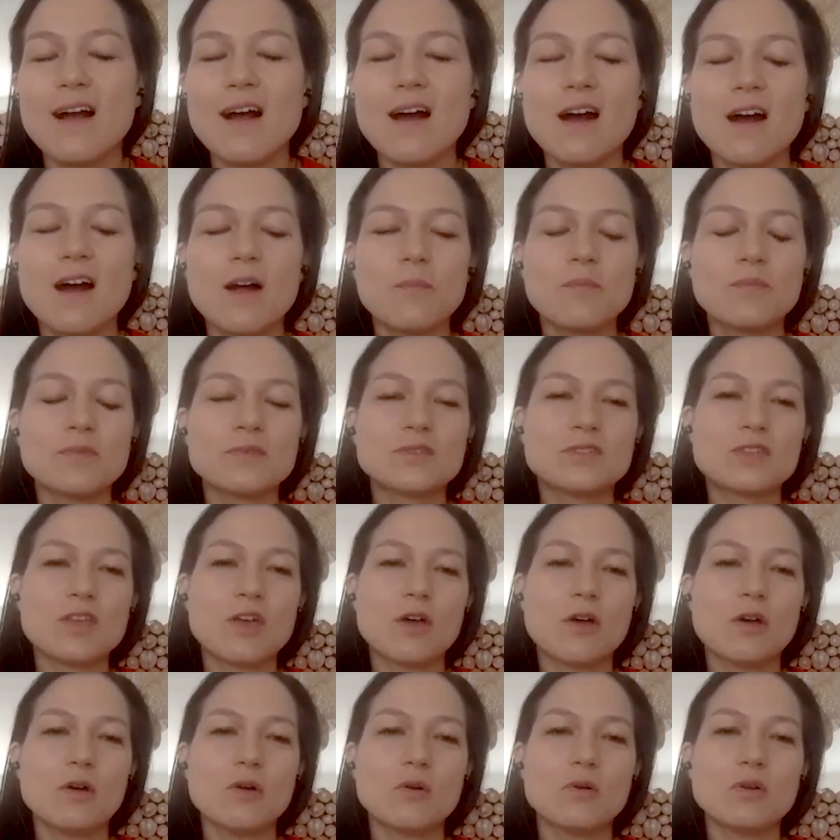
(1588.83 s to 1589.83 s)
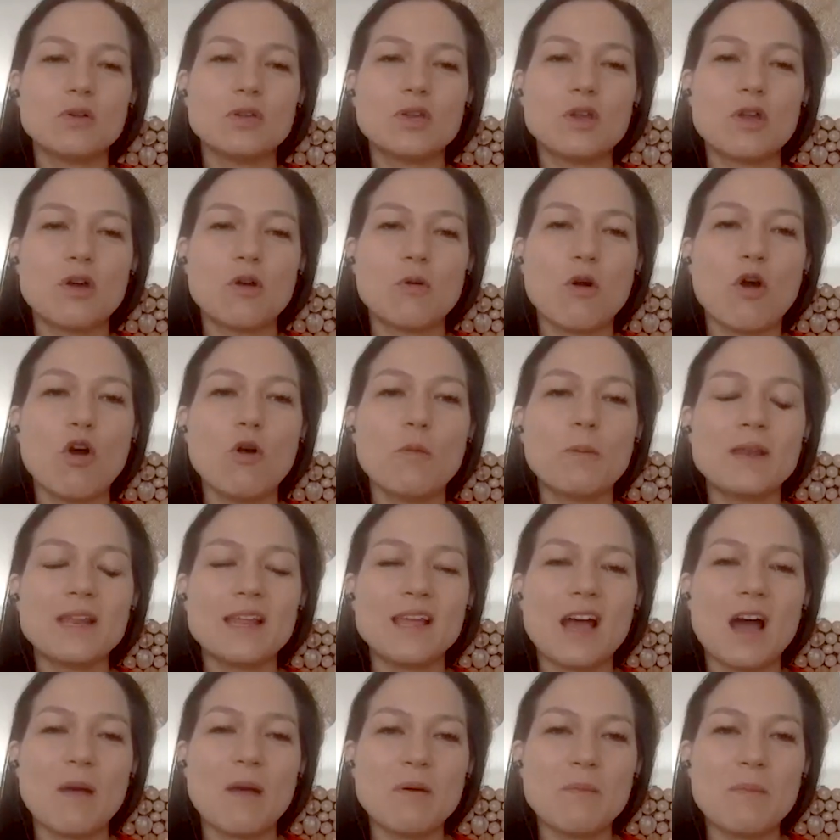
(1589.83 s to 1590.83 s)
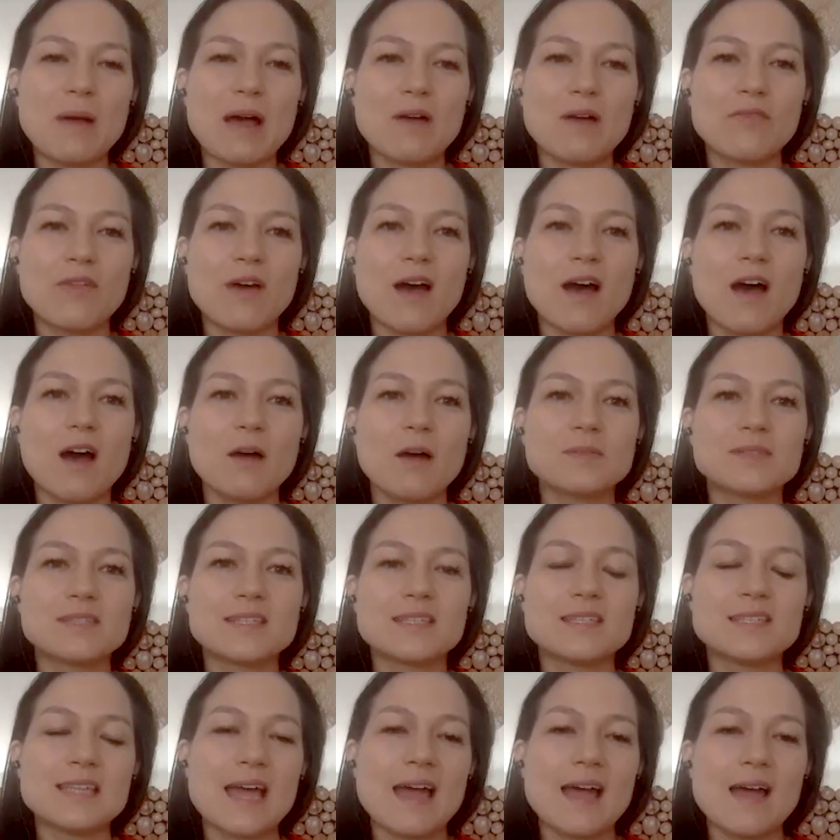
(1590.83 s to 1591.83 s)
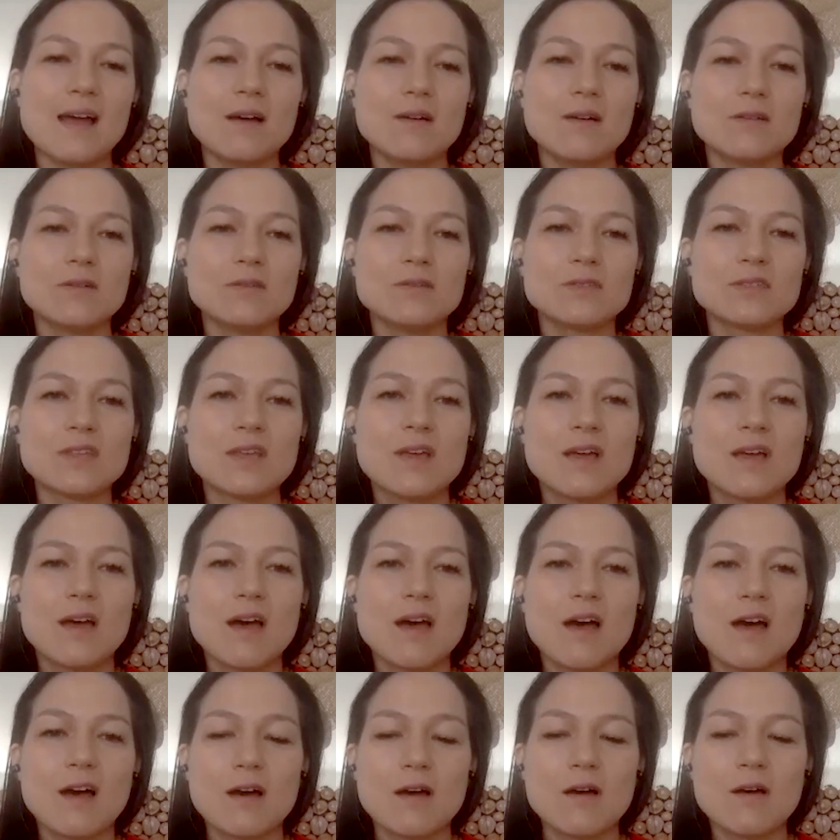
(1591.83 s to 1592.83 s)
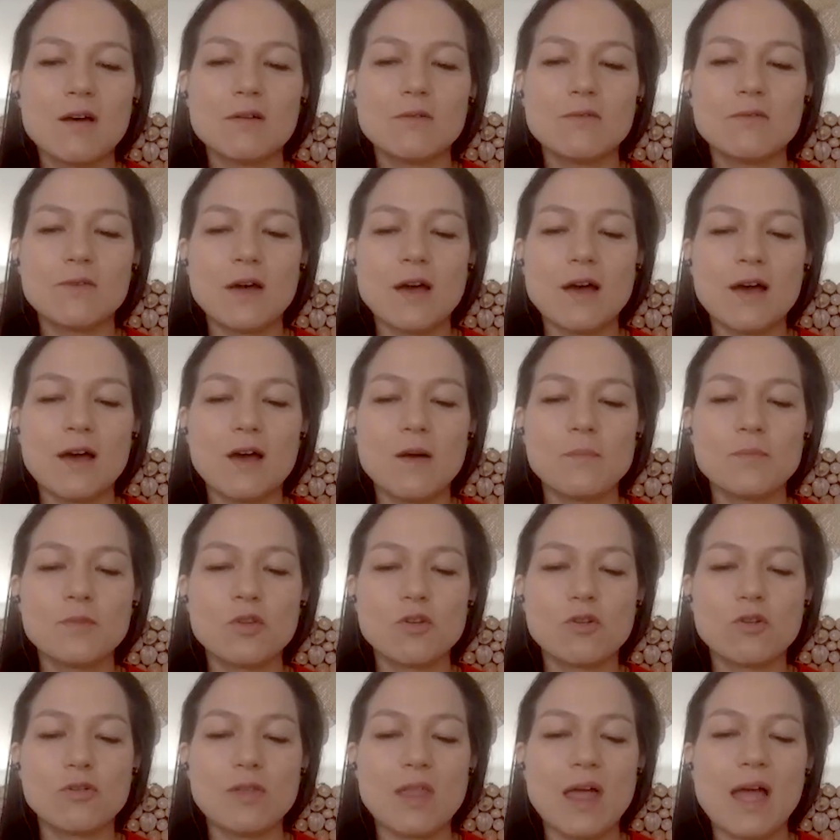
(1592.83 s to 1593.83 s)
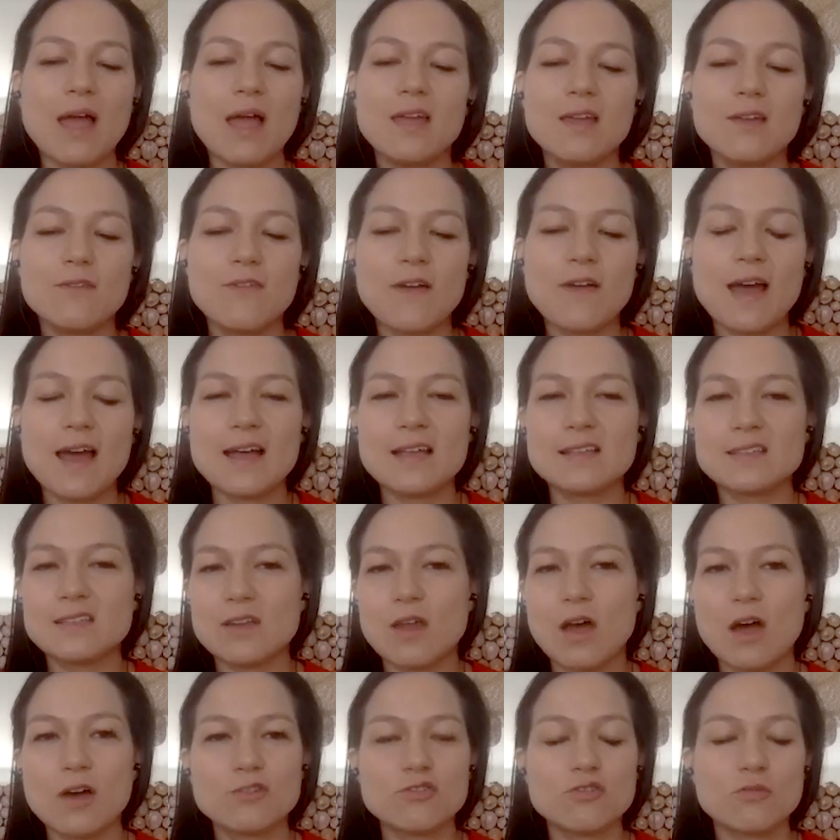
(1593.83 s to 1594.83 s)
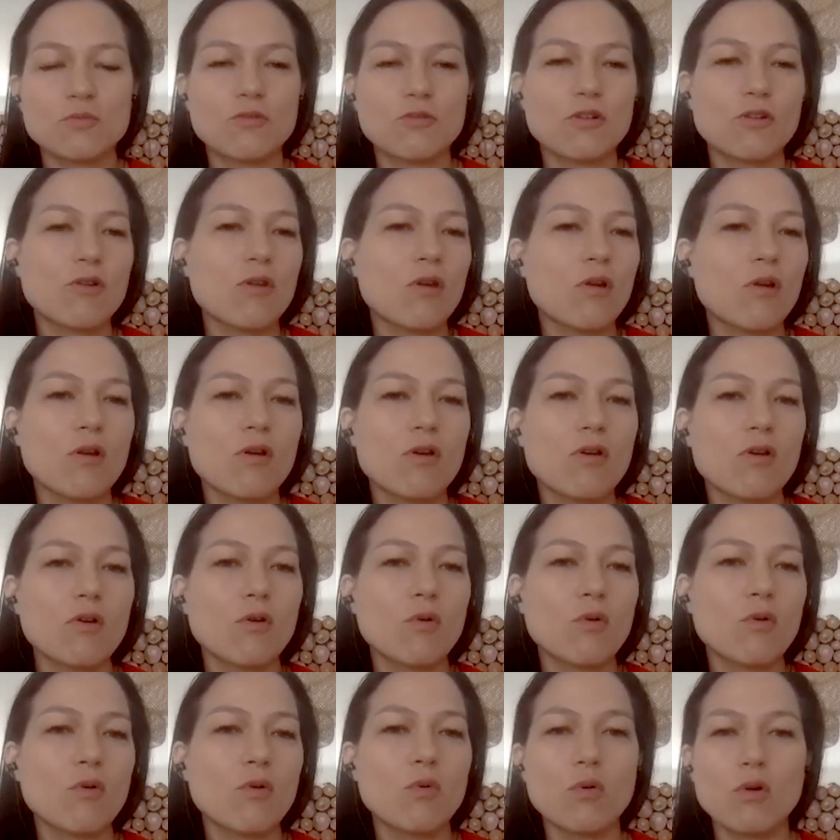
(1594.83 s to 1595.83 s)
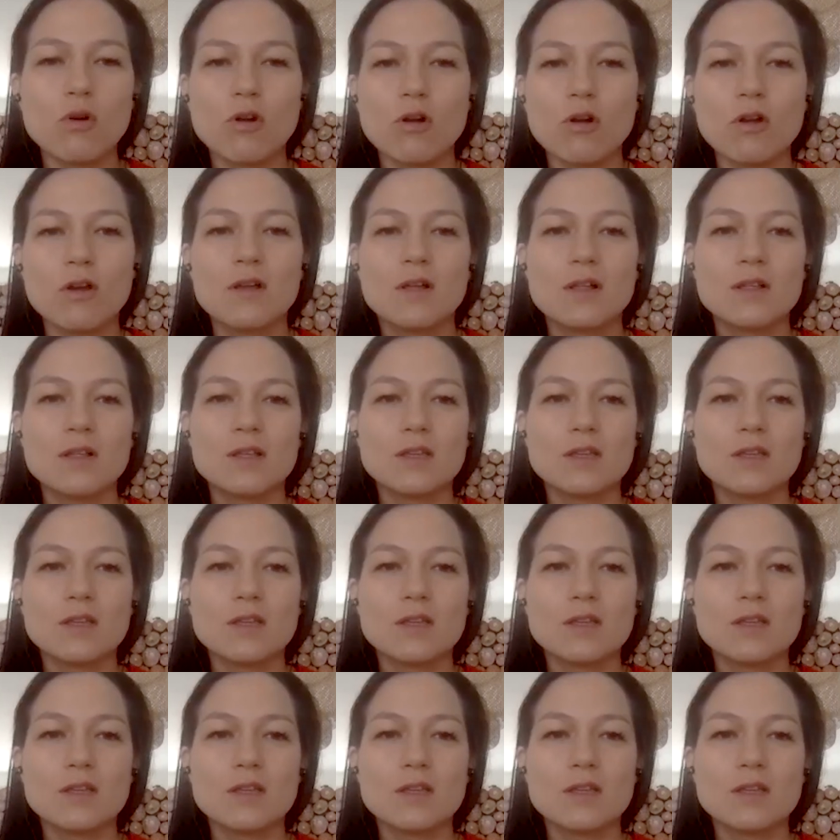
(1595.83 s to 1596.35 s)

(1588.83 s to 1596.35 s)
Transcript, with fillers: Um, so, you know, opening up about the ups and downs of um, your life as an entrepreneur, or,